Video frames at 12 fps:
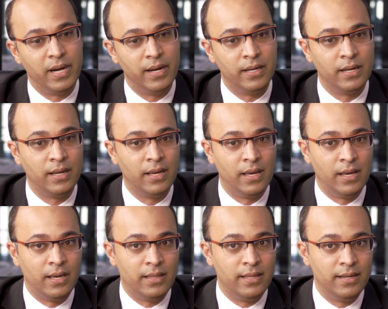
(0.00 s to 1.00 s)
But
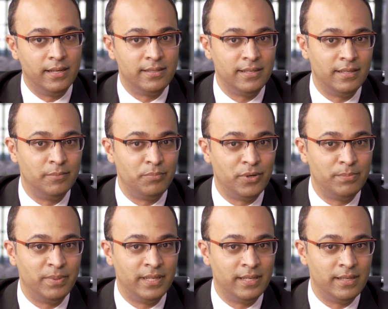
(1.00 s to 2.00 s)
there are certain
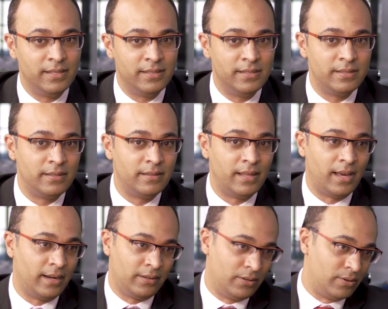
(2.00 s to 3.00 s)
properties
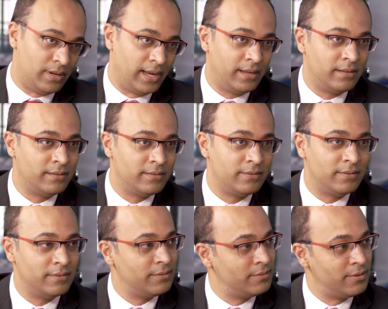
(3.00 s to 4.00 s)
that, you know, like
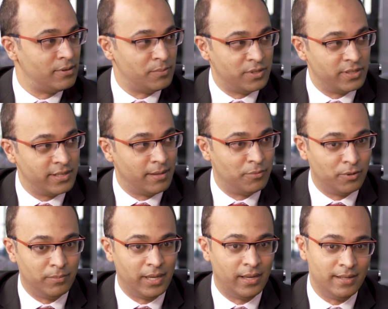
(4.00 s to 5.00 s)
Solomon's come to
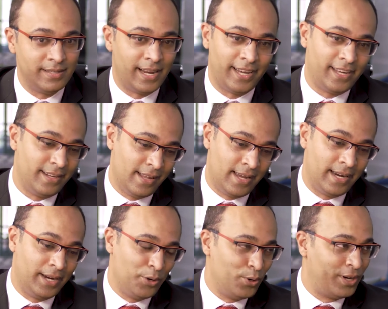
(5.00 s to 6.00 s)
me. He's like, "Adnan,
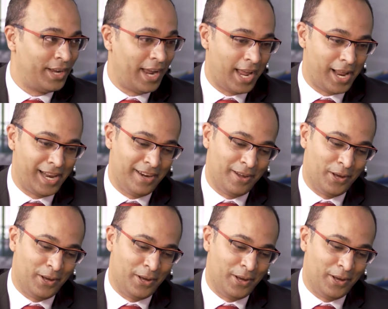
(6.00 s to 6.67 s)
I don't care